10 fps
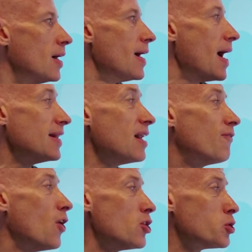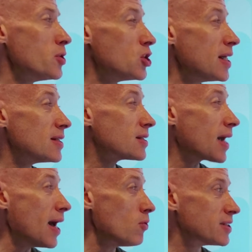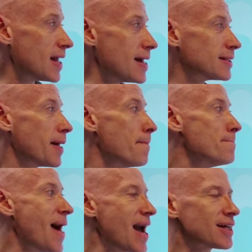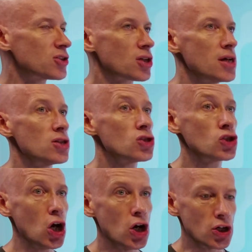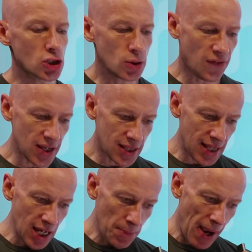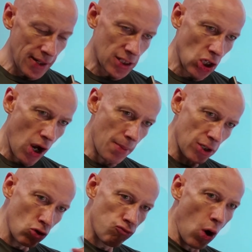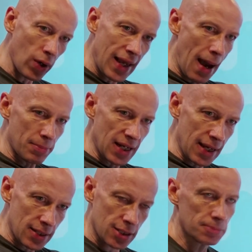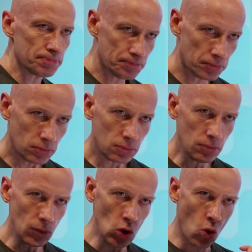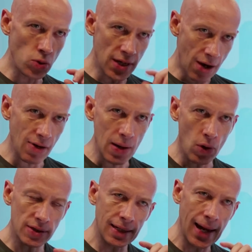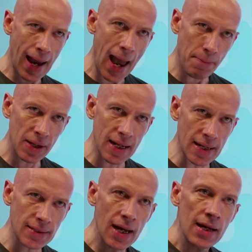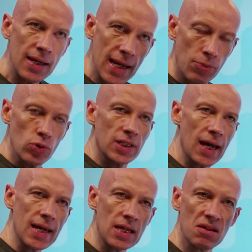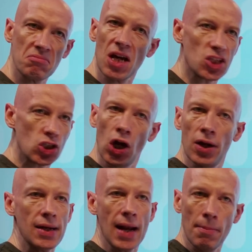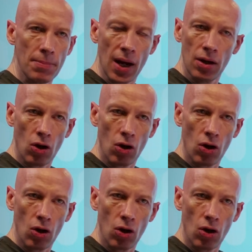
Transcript: And then virtual machine scale sets MaxSurge. So if I think about the time I do rolling updates, ordinarily what's going to happen is it will take a certain number